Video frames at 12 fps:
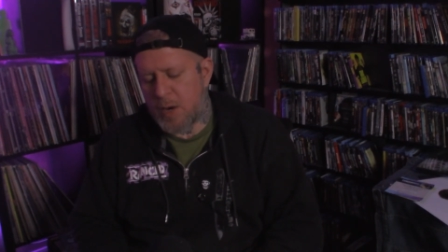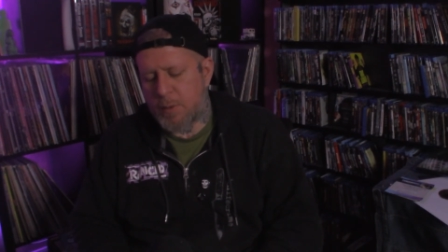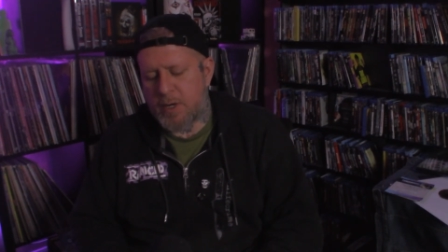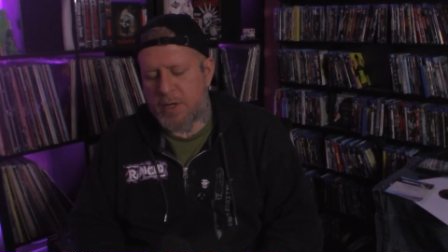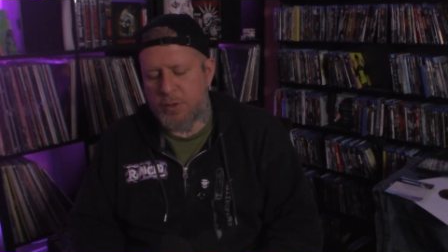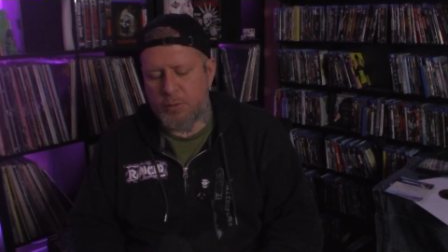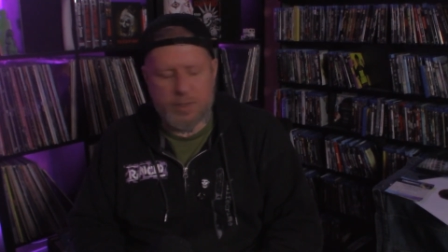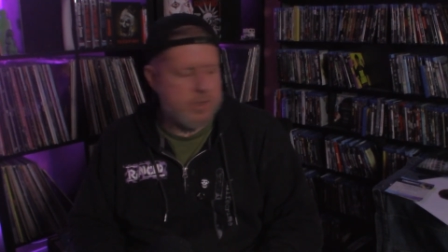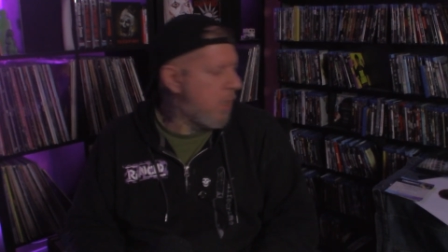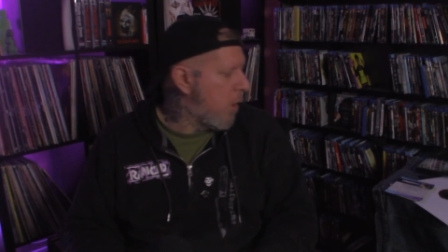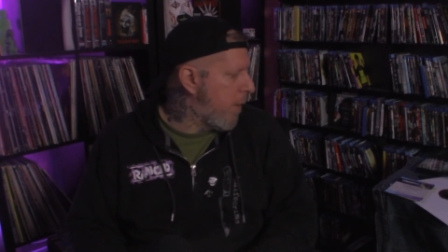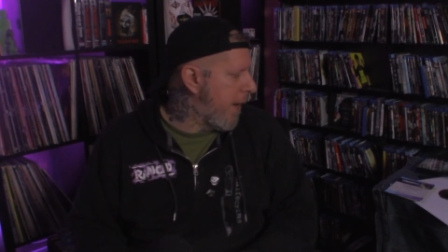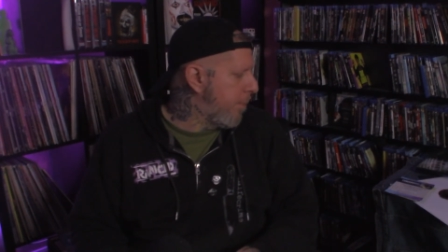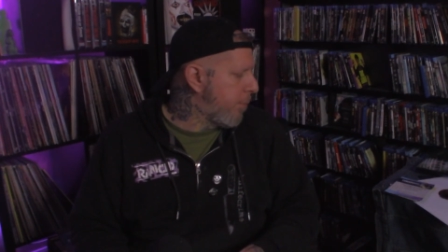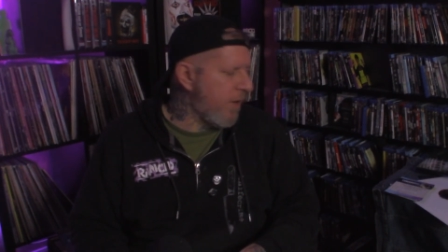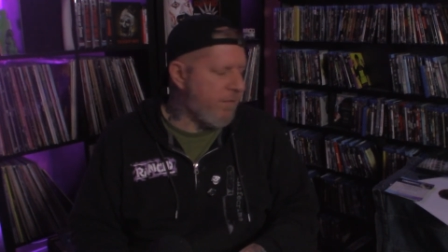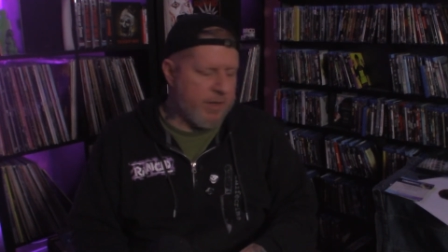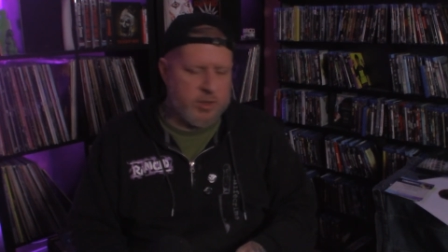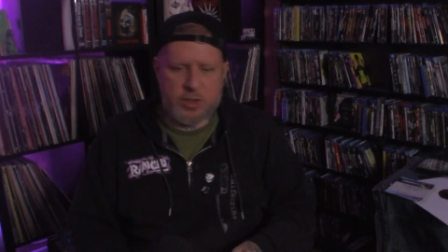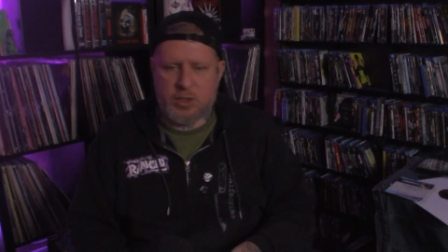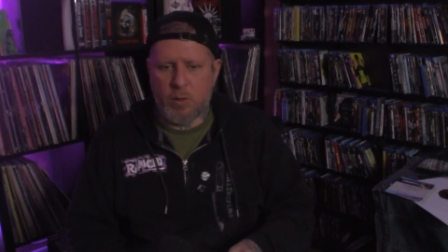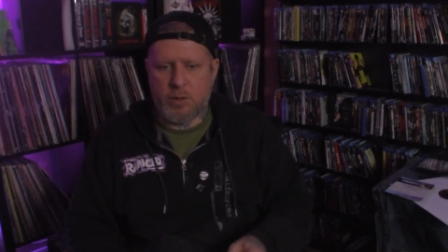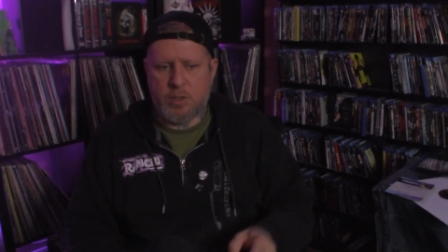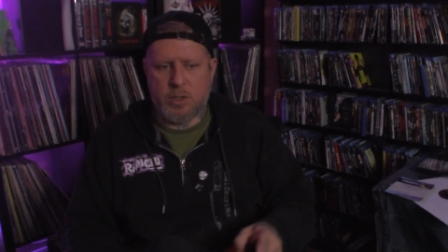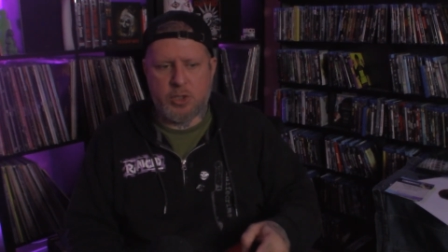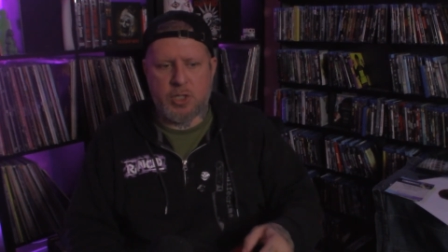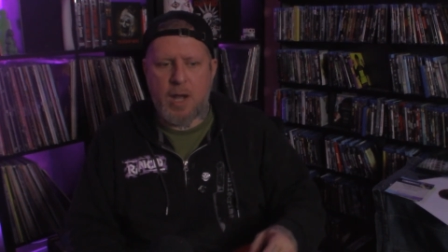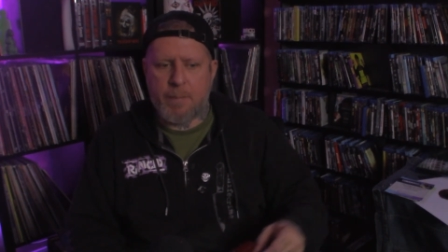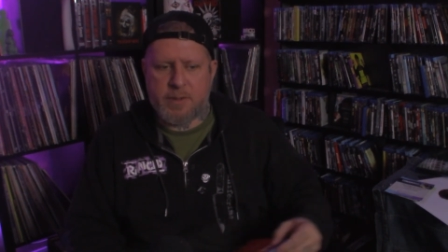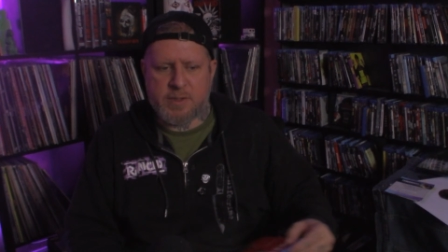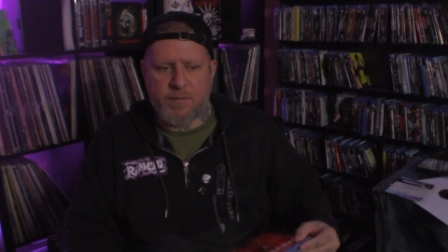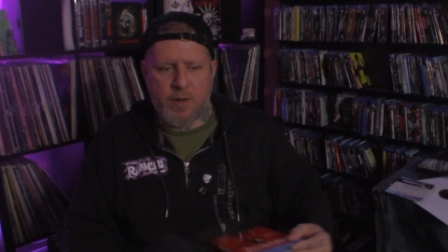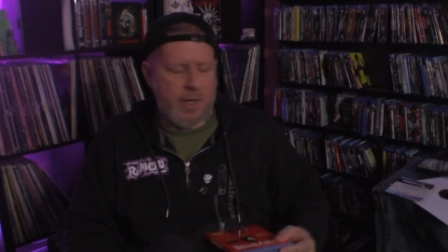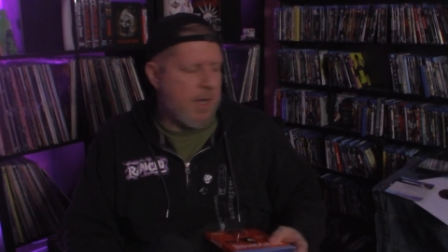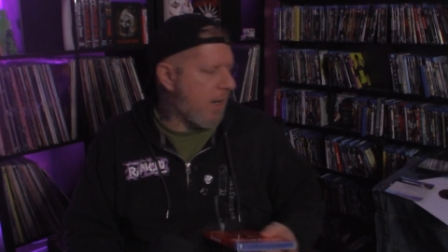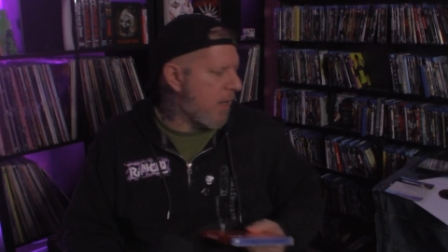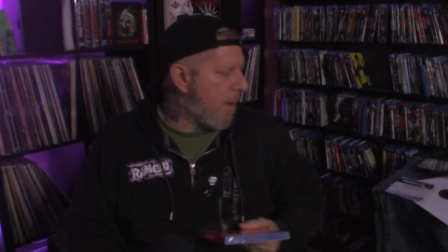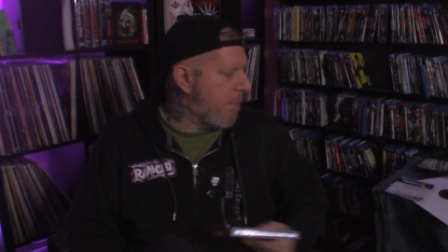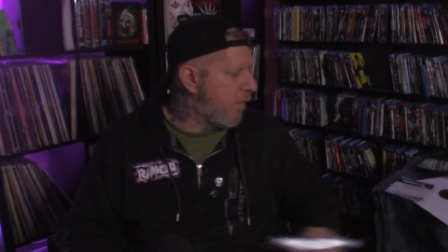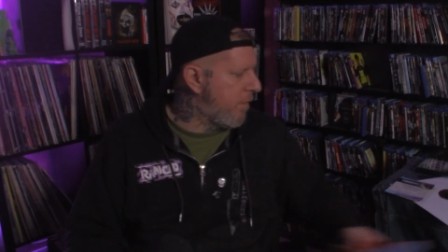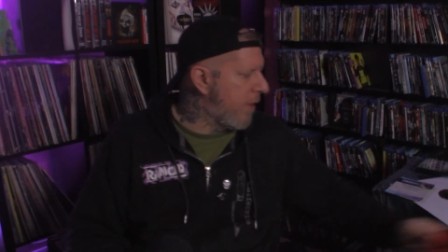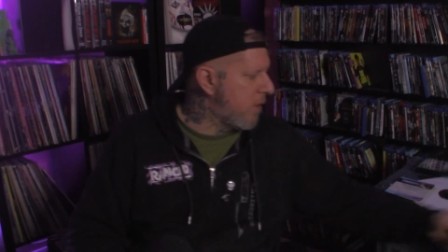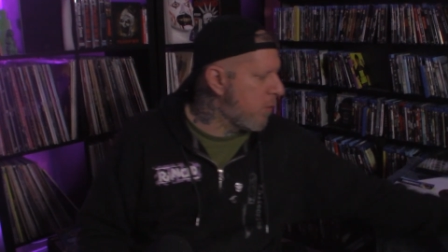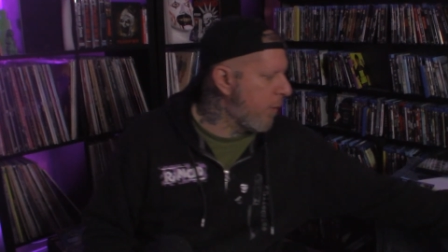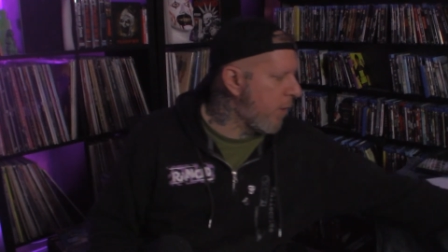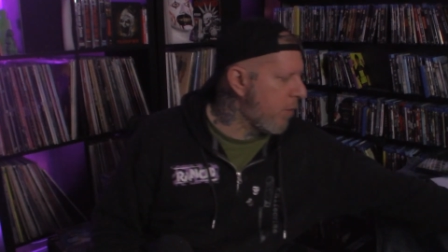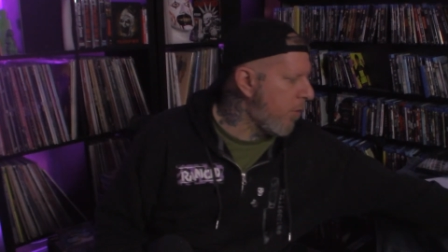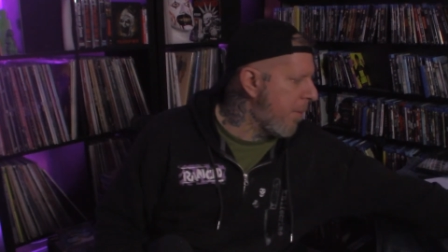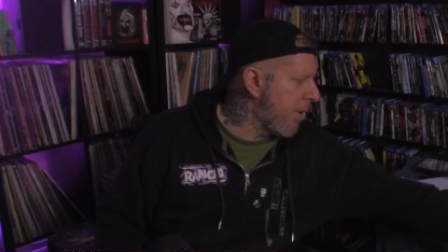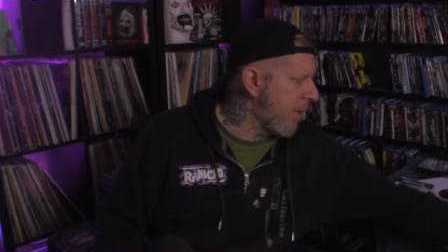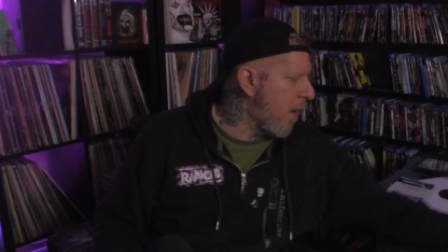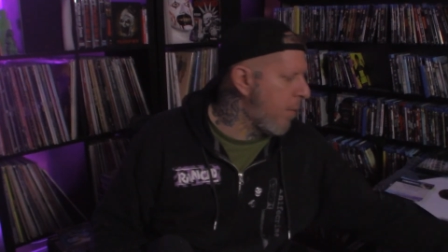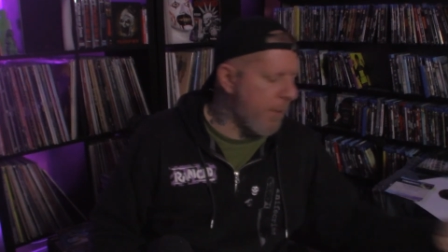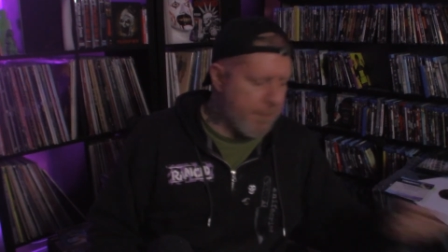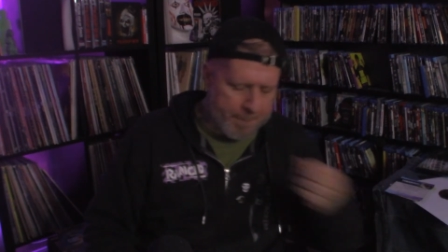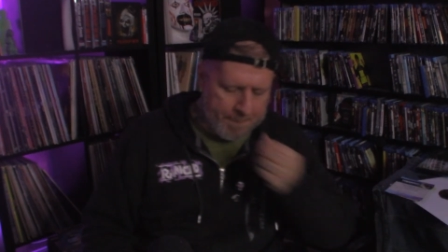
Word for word: How we're gonna do this. Oh wait, Prevenge is going to the shop because I've already got a copy of it, so we don't have to worry about that one.